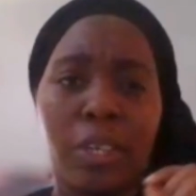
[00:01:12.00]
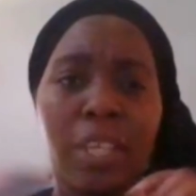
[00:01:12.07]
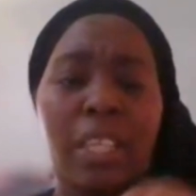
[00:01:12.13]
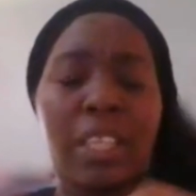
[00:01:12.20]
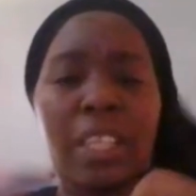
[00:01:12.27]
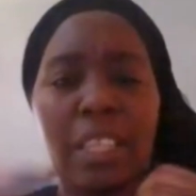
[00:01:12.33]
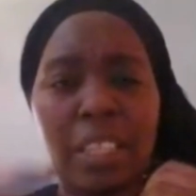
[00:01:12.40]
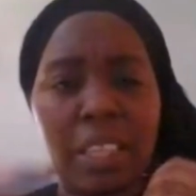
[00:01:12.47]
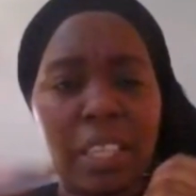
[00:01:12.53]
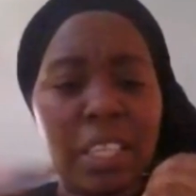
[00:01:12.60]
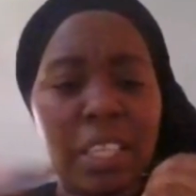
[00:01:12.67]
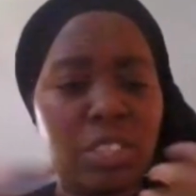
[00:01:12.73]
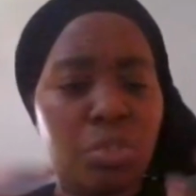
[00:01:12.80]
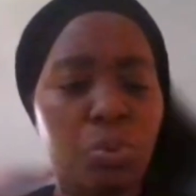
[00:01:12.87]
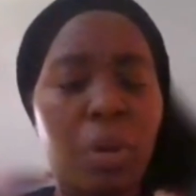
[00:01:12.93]
The
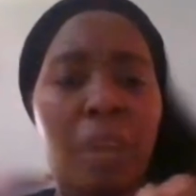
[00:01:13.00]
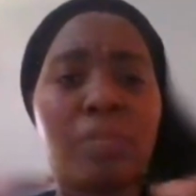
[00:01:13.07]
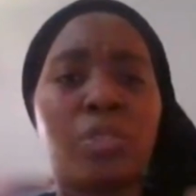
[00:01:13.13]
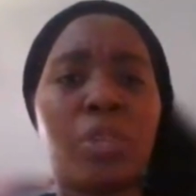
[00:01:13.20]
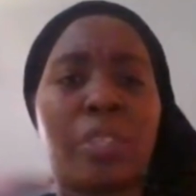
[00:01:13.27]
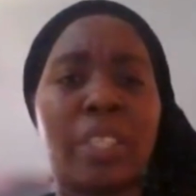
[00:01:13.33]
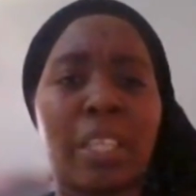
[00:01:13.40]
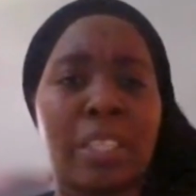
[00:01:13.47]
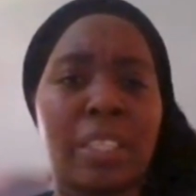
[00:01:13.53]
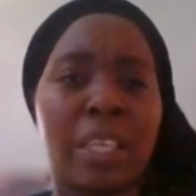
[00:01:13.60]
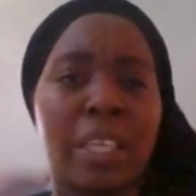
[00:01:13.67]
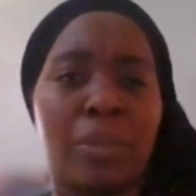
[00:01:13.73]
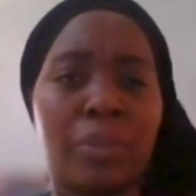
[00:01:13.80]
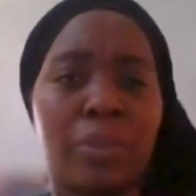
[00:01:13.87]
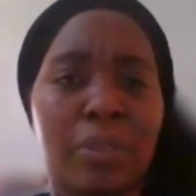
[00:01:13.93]
things you have jotted
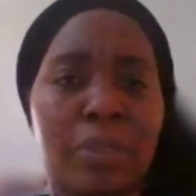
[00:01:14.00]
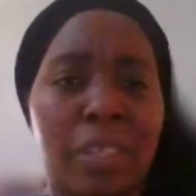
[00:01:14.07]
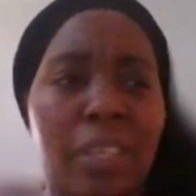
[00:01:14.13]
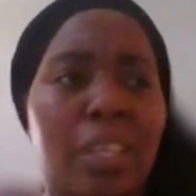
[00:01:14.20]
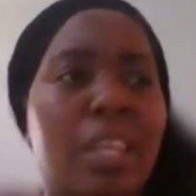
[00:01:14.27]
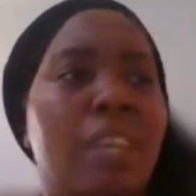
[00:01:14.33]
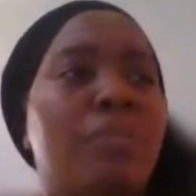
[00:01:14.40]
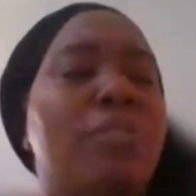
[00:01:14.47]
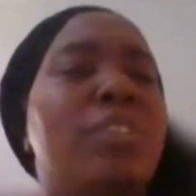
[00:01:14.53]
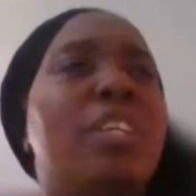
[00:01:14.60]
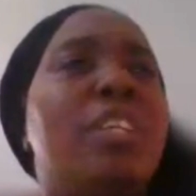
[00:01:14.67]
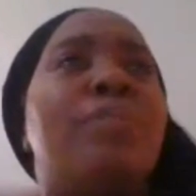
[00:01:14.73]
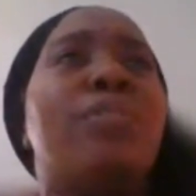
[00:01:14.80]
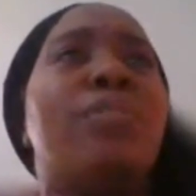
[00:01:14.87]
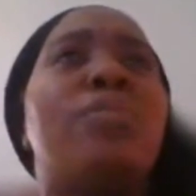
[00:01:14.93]
down, even
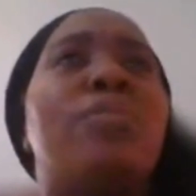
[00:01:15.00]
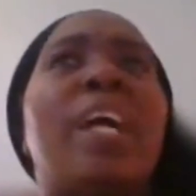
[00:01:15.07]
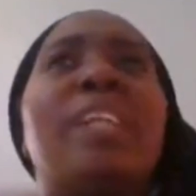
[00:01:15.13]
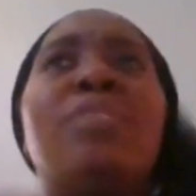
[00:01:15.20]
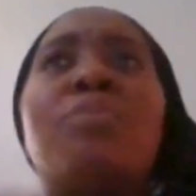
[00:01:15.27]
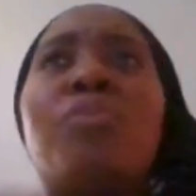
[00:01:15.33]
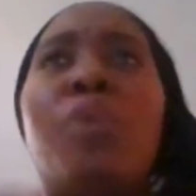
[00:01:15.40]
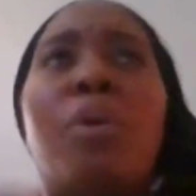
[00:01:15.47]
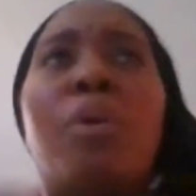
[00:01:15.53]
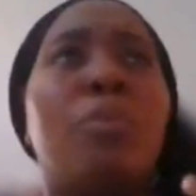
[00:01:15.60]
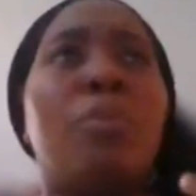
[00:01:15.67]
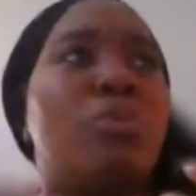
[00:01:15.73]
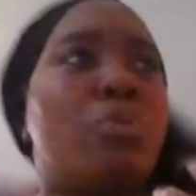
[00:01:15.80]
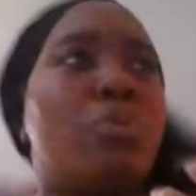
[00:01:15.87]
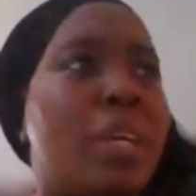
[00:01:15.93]
if you read one
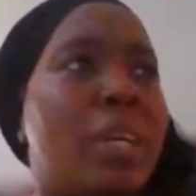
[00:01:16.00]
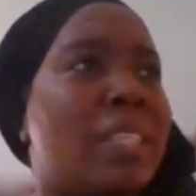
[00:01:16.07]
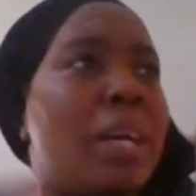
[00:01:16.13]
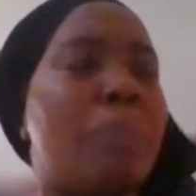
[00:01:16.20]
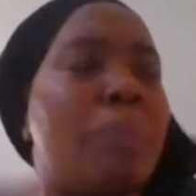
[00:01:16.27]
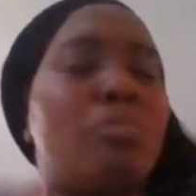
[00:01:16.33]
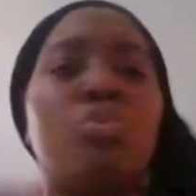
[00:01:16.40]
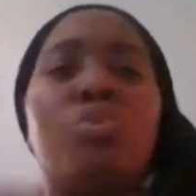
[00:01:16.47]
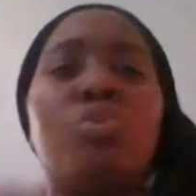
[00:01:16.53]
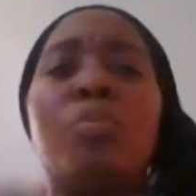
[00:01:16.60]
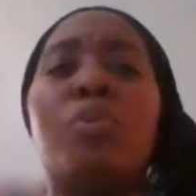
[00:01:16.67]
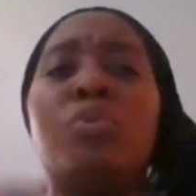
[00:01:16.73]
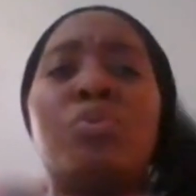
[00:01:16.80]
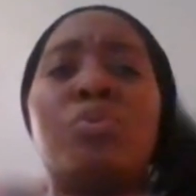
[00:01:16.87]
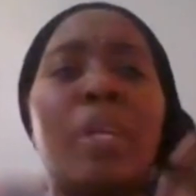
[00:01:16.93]
month to exam, two
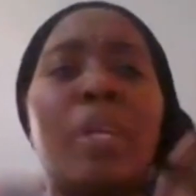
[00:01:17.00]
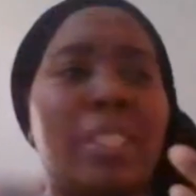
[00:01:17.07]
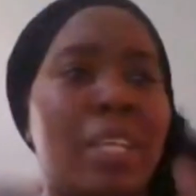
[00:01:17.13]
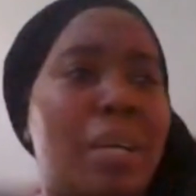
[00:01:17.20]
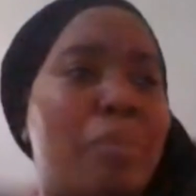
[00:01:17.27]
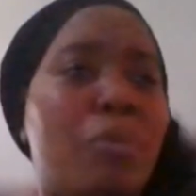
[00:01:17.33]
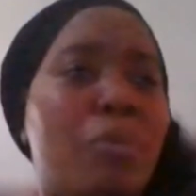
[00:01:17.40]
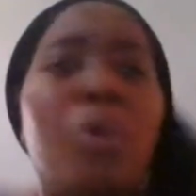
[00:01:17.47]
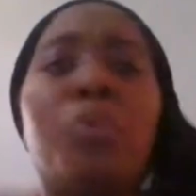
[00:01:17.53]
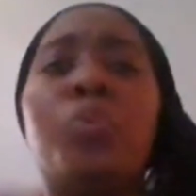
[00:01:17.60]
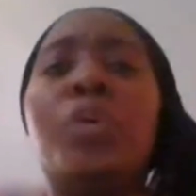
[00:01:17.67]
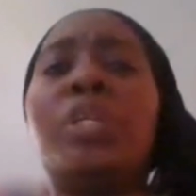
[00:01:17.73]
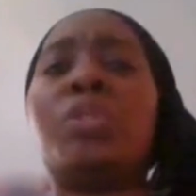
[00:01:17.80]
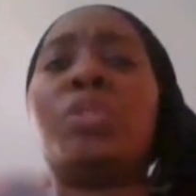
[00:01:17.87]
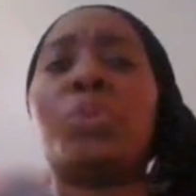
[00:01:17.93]
months to exam, one
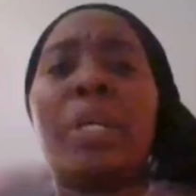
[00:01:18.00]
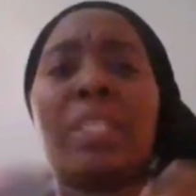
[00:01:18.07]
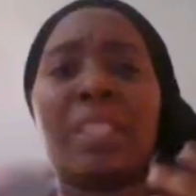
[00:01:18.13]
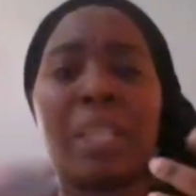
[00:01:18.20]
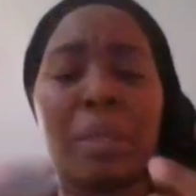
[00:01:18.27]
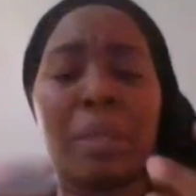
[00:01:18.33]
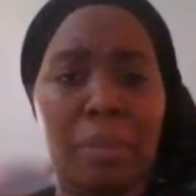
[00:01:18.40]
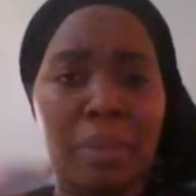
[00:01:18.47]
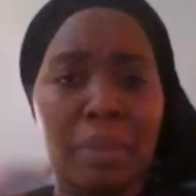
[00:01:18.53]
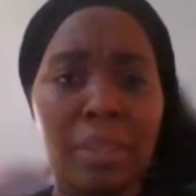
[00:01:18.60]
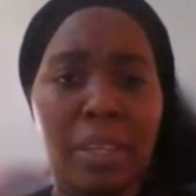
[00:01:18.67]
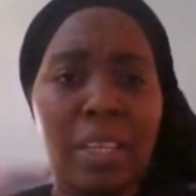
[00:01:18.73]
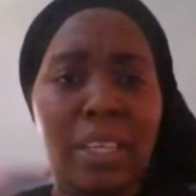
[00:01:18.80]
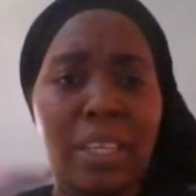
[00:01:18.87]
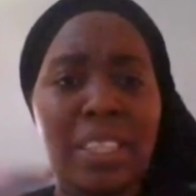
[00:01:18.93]
week to exam,
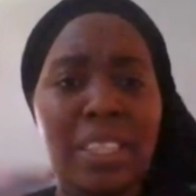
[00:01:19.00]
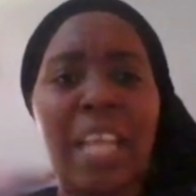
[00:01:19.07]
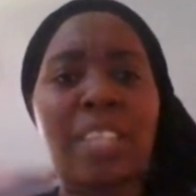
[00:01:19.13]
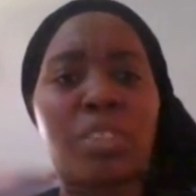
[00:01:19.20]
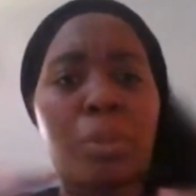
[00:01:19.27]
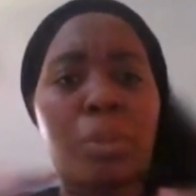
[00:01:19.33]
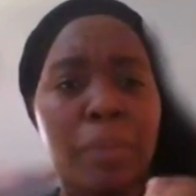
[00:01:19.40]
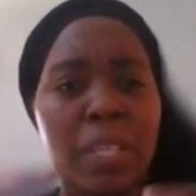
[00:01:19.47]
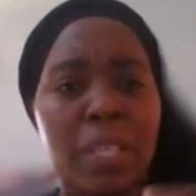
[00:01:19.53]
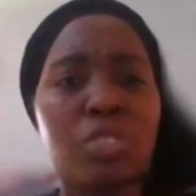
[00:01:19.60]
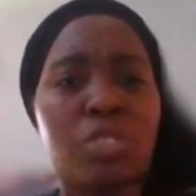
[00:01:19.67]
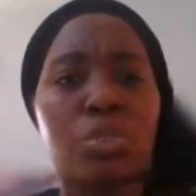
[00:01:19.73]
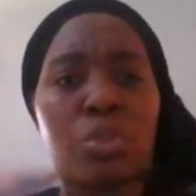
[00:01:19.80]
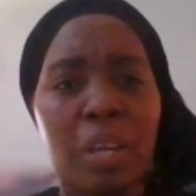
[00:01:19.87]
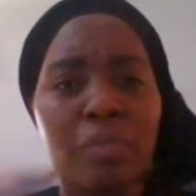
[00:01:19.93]
there are some things
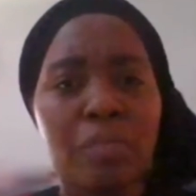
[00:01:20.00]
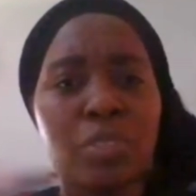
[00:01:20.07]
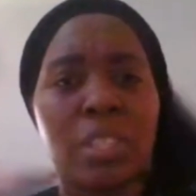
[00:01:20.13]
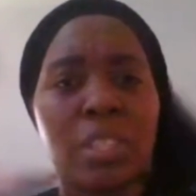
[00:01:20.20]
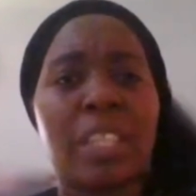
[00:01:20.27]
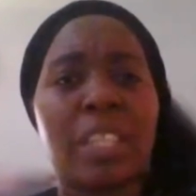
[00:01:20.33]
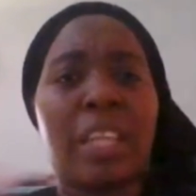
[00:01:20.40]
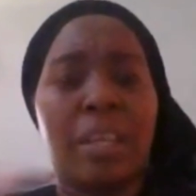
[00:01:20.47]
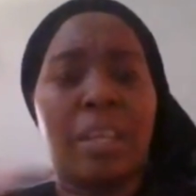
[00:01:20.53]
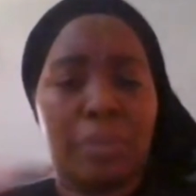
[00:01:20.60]
you should have jotted down,